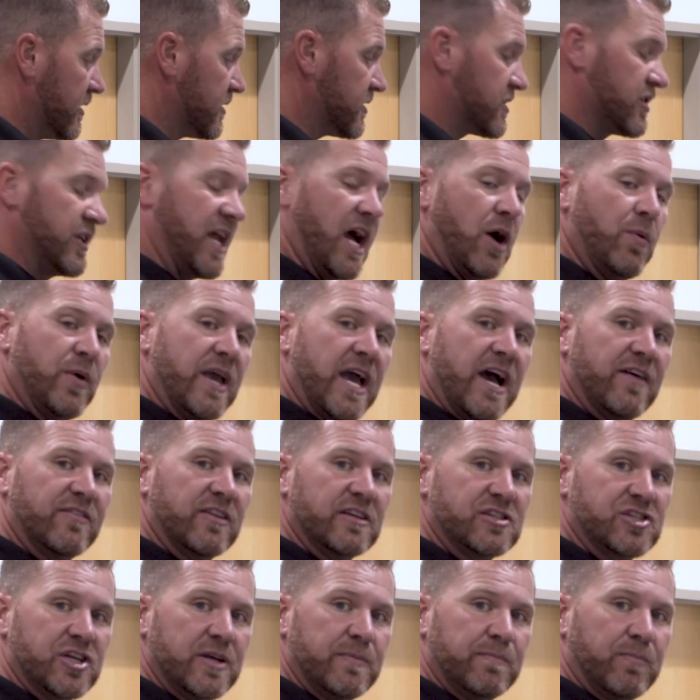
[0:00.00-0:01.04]
so now we have
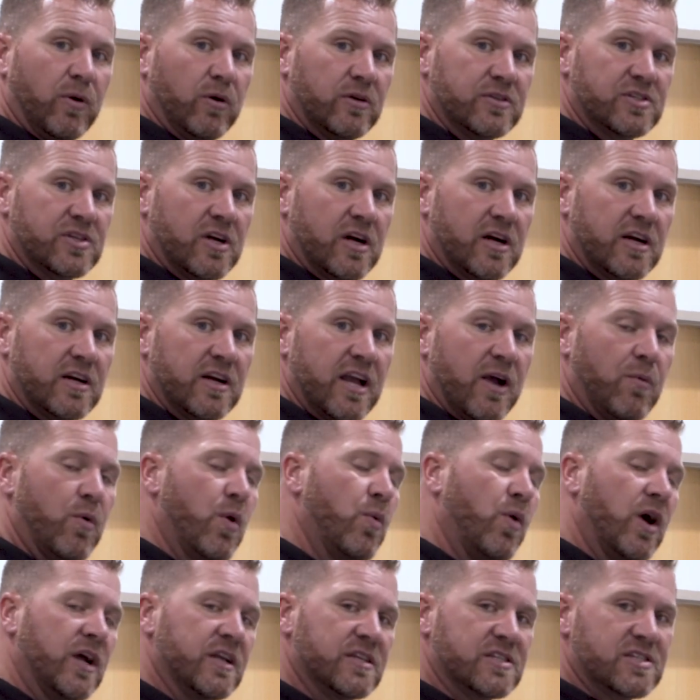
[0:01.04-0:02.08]
the Jeep Pulsar and we
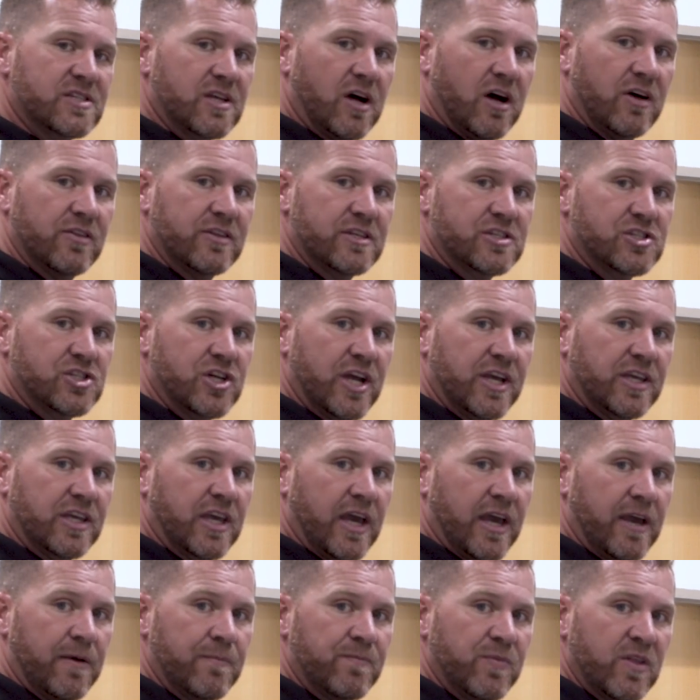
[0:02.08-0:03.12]
want to install it in this
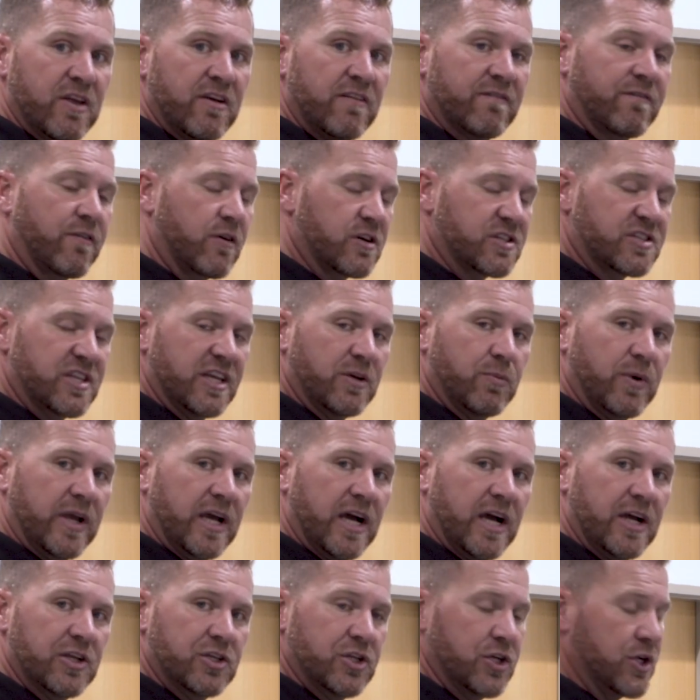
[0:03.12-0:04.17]
JK. First thing we
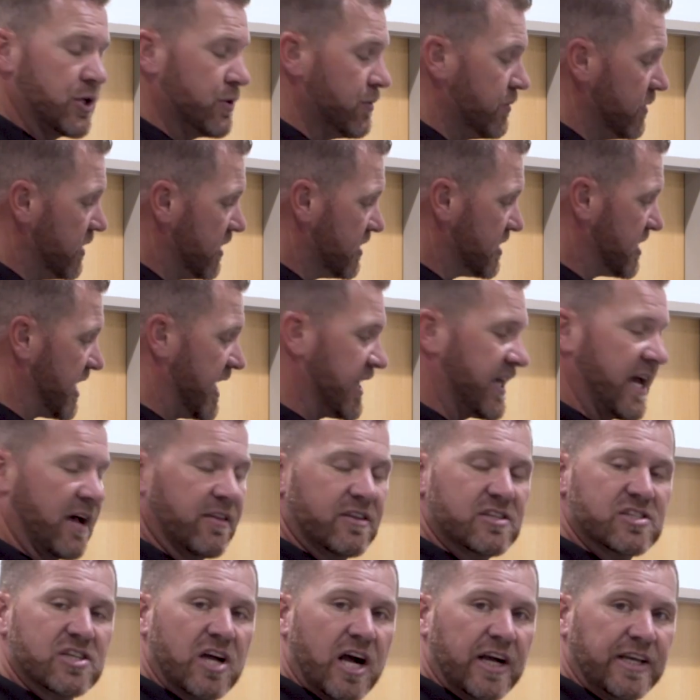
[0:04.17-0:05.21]
got to do is take out
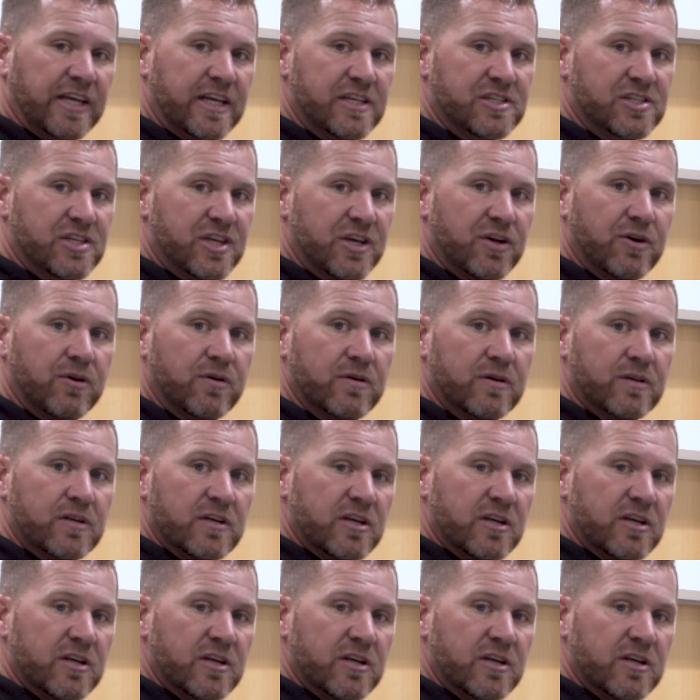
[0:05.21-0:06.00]
the stock ECU.